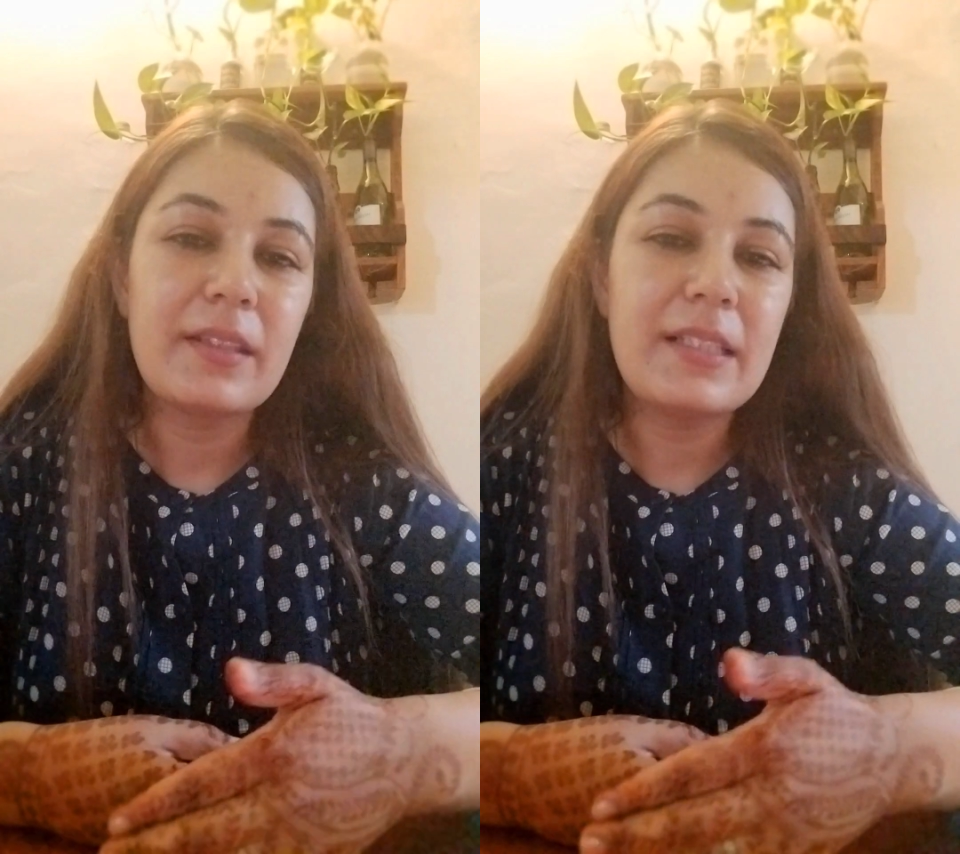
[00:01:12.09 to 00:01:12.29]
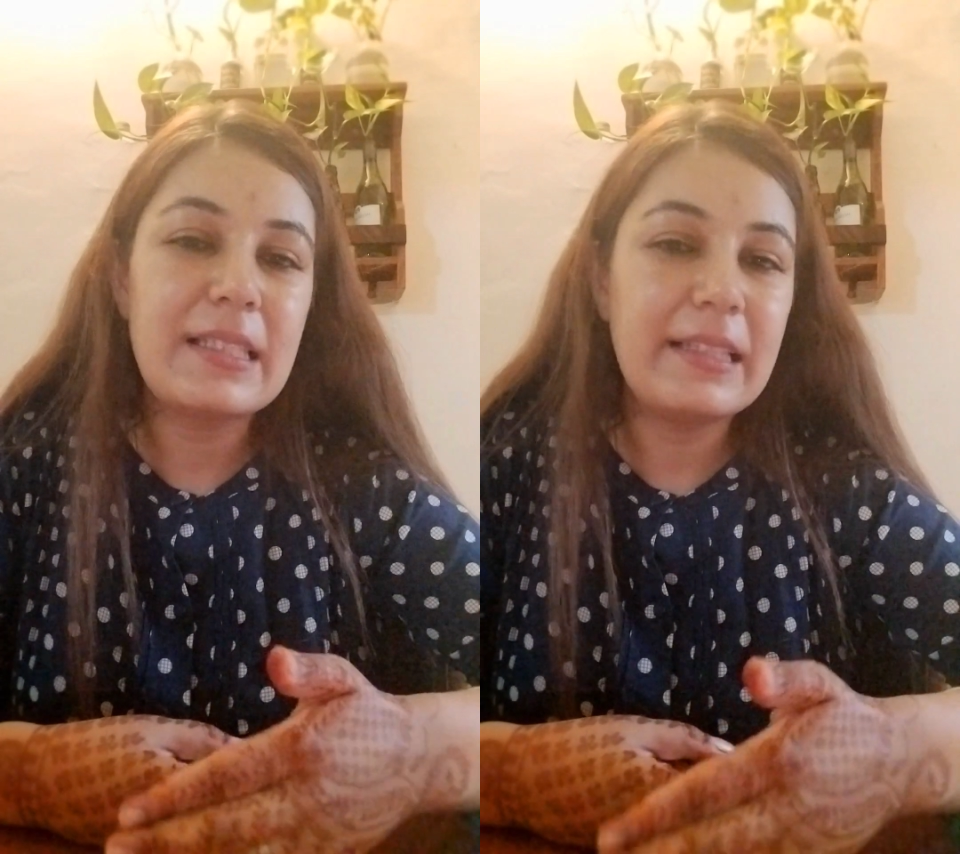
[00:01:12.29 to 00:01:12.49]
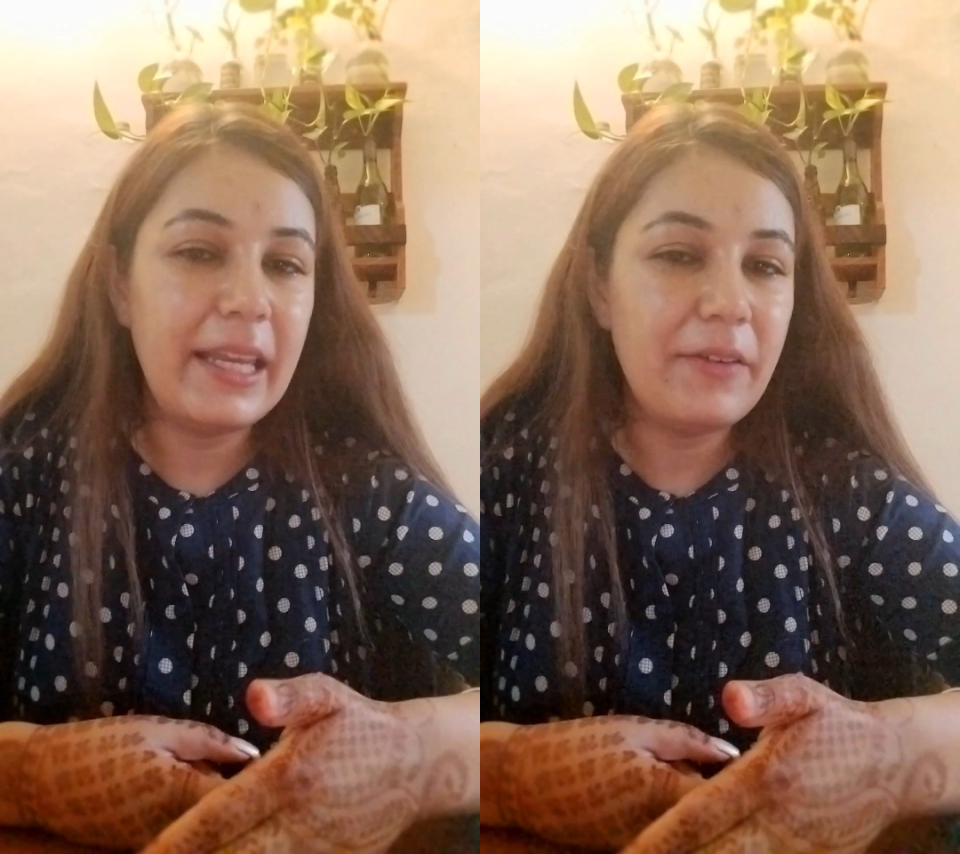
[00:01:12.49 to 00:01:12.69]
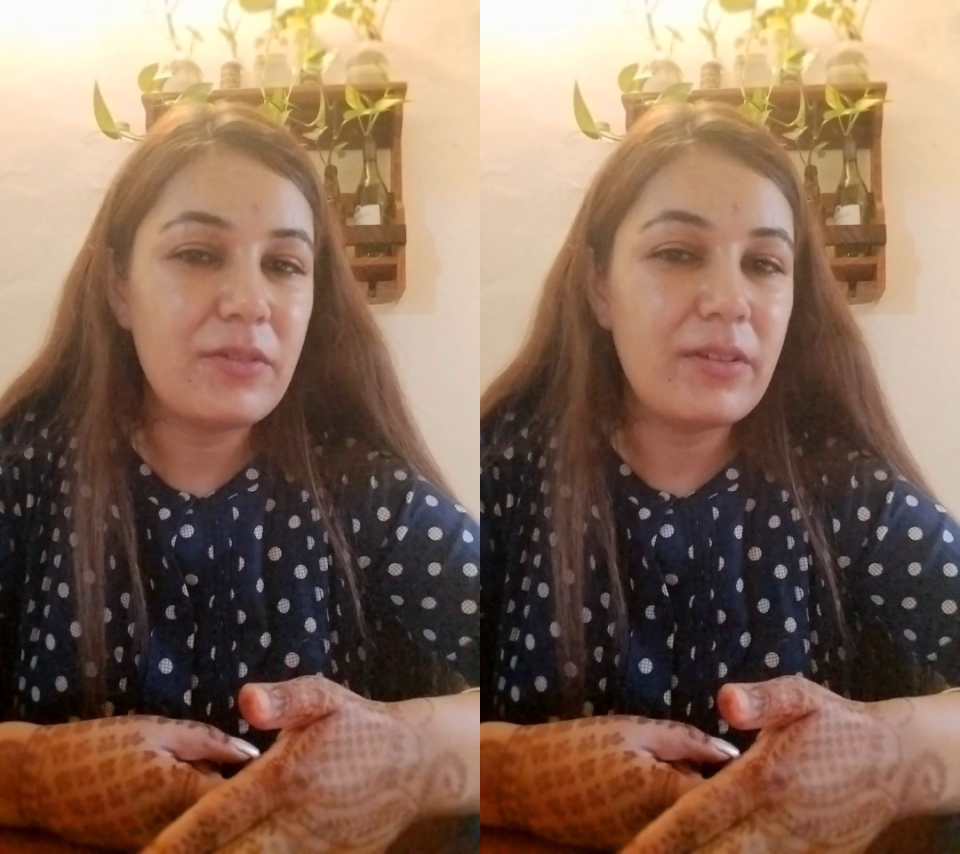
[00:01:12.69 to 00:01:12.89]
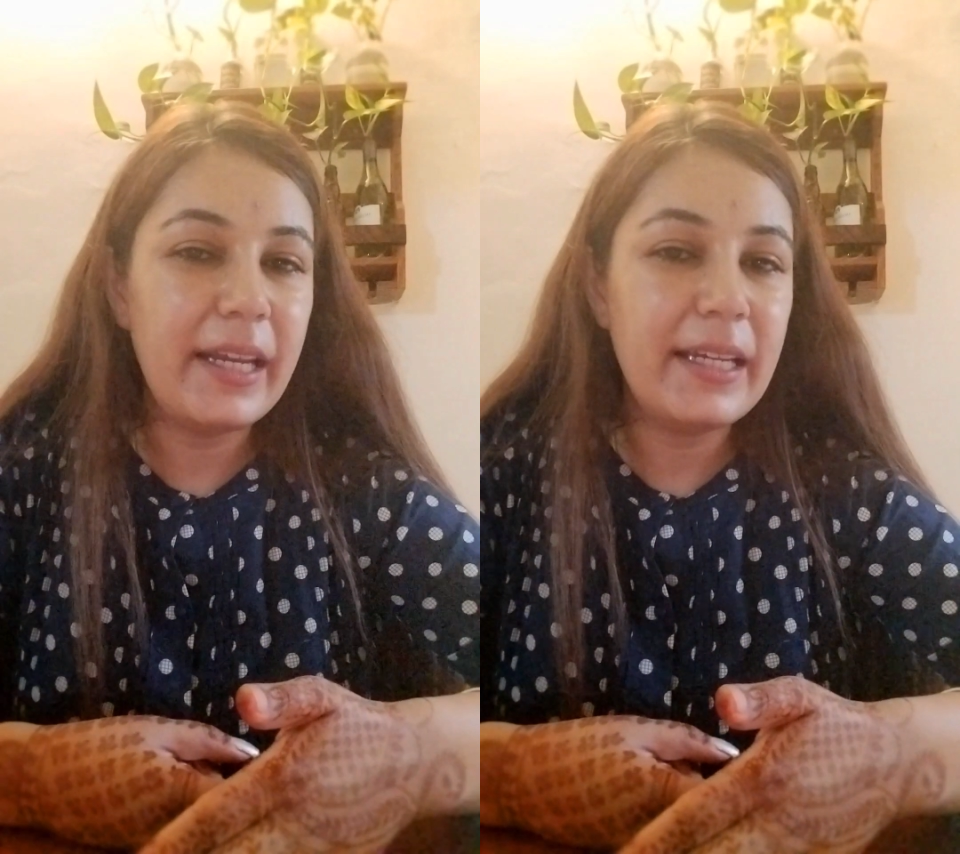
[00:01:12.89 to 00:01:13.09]
the slave
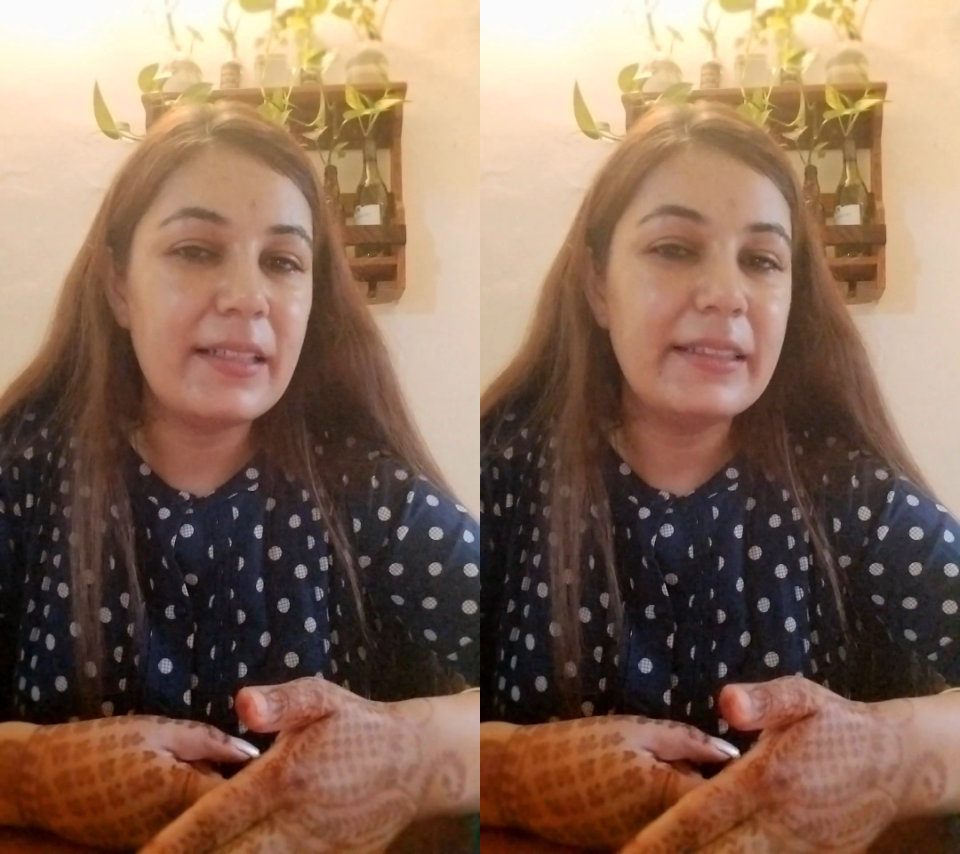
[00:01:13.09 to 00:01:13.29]
trade